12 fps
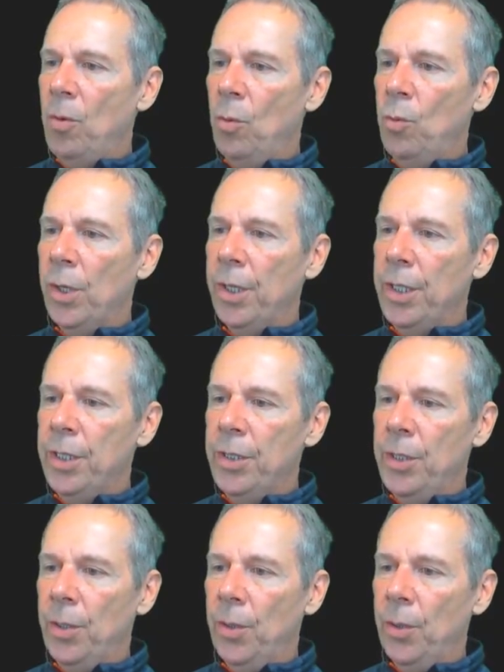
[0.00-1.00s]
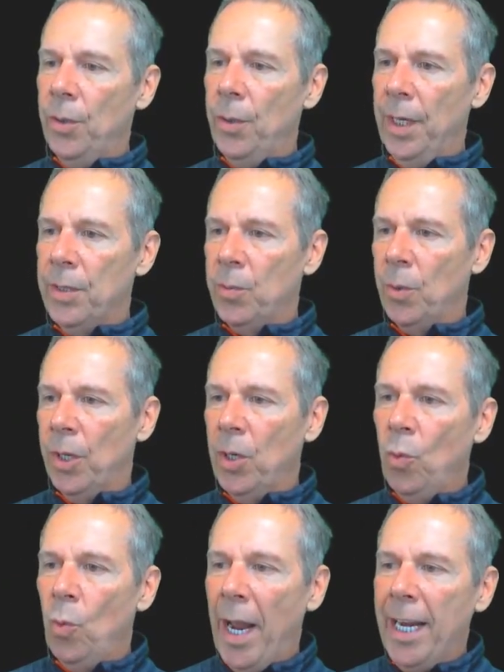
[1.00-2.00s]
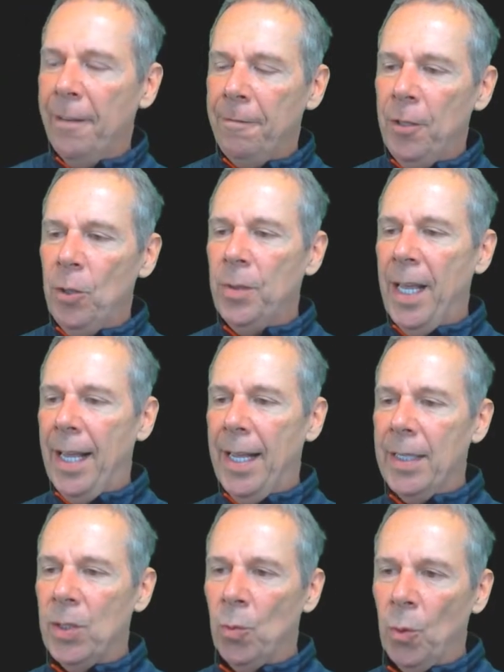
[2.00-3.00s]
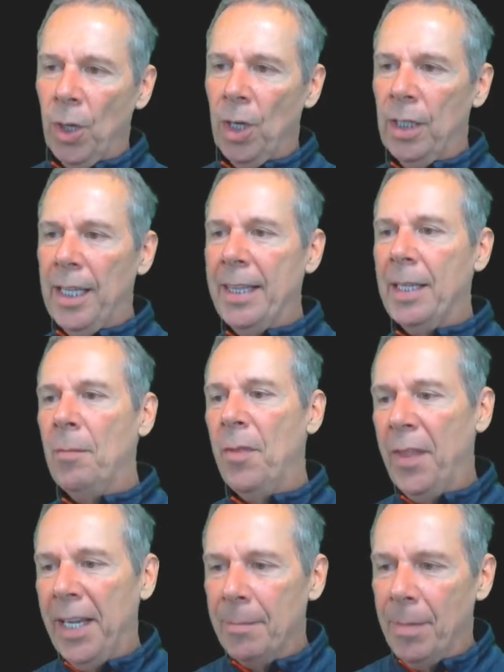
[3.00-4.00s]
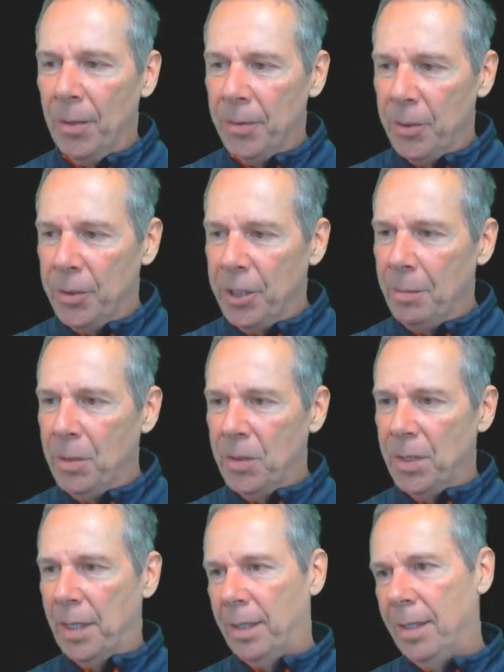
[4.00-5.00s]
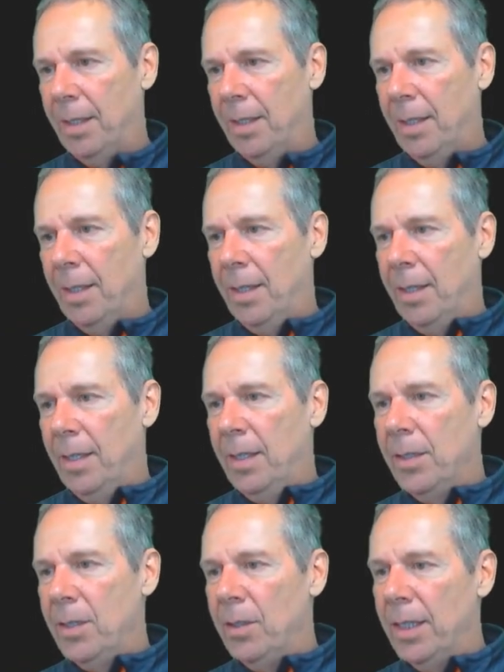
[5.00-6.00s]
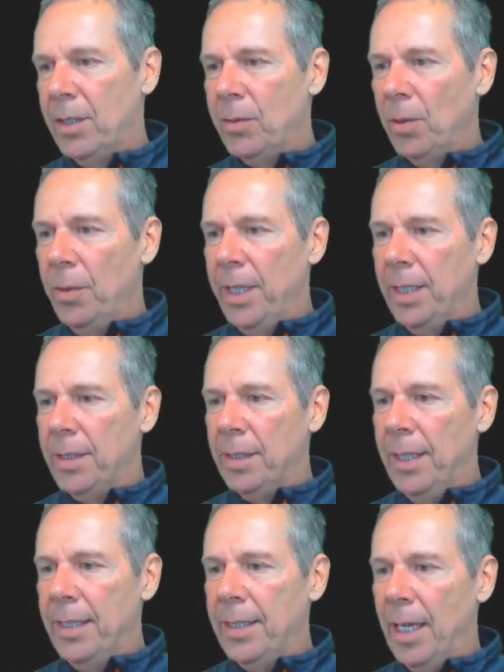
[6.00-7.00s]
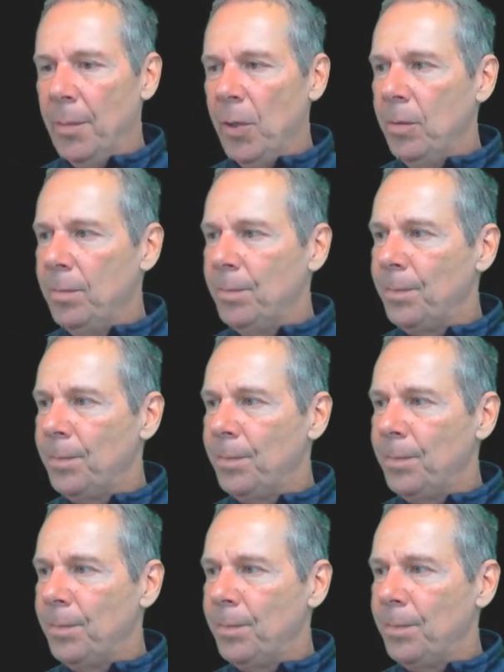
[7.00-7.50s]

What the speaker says: what we're going to do is we're going to wait a few days and we're going to let them think about their sheet music. So let's throw in a delay timer.